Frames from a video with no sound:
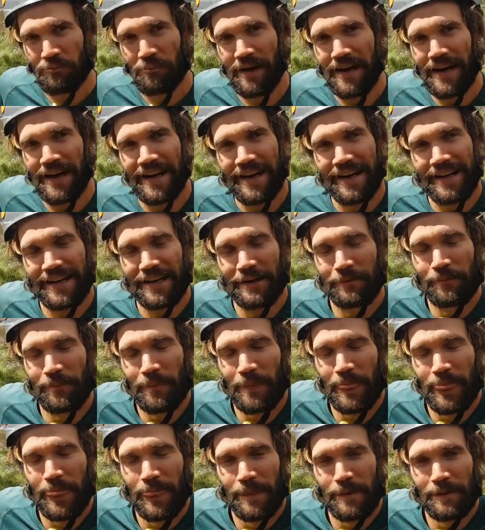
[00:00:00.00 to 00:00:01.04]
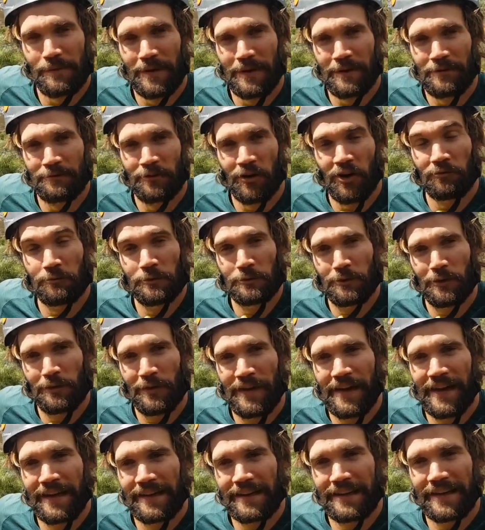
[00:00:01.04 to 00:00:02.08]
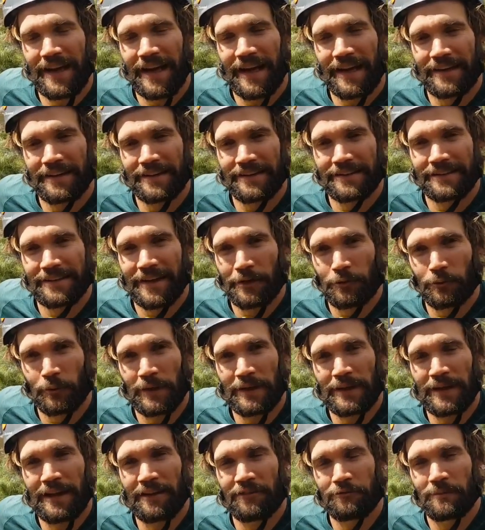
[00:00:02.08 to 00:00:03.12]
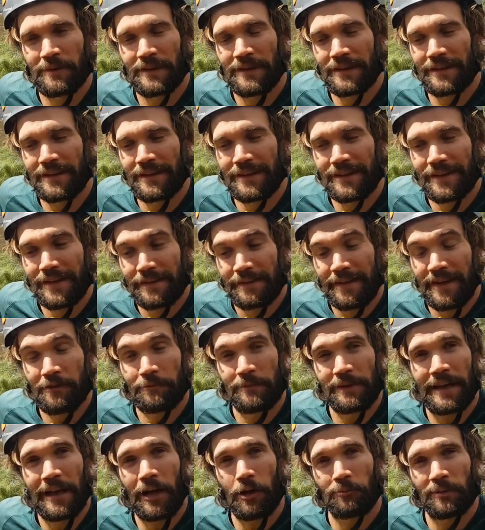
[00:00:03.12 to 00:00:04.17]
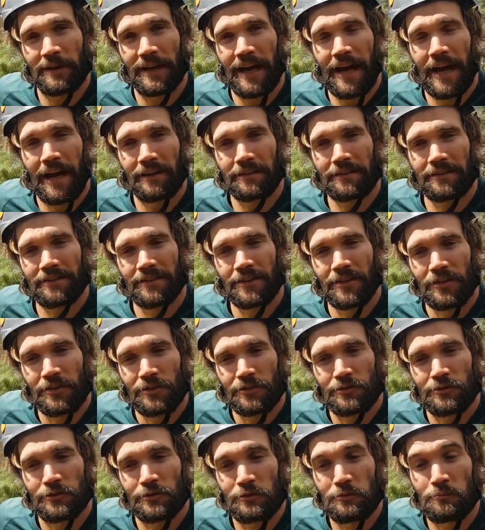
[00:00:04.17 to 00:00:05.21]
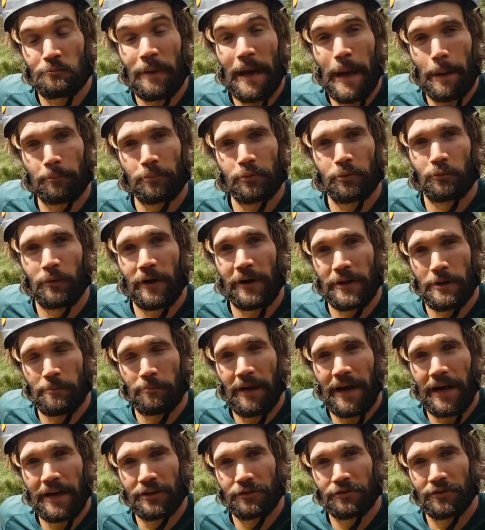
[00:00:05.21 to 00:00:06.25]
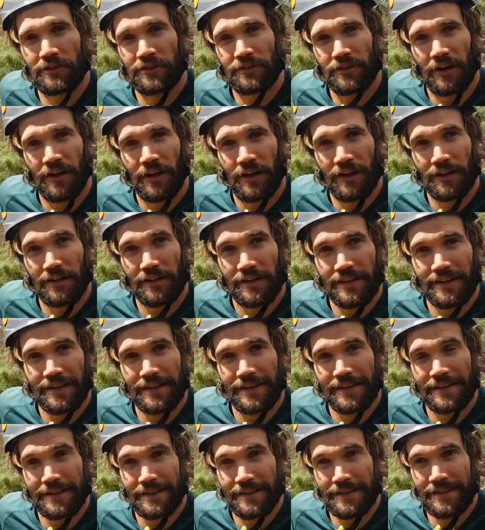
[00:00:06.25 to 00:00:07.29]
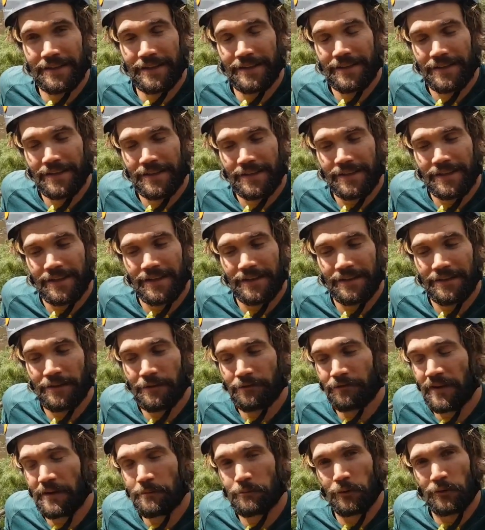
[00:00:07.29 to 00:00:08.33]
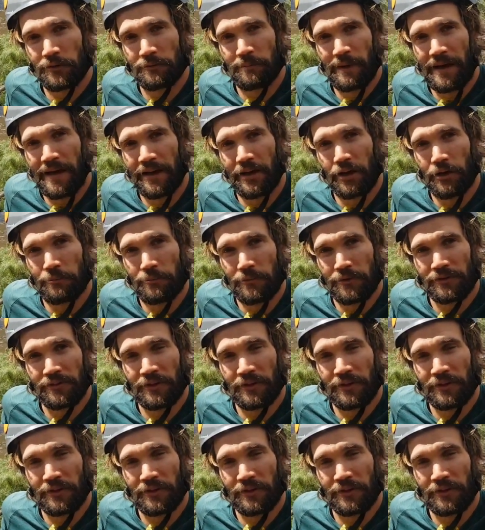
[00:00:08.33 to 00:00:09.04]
My involvement with the Helihack is that they've been helping us to map where the pine trees are in the Fynbos biome.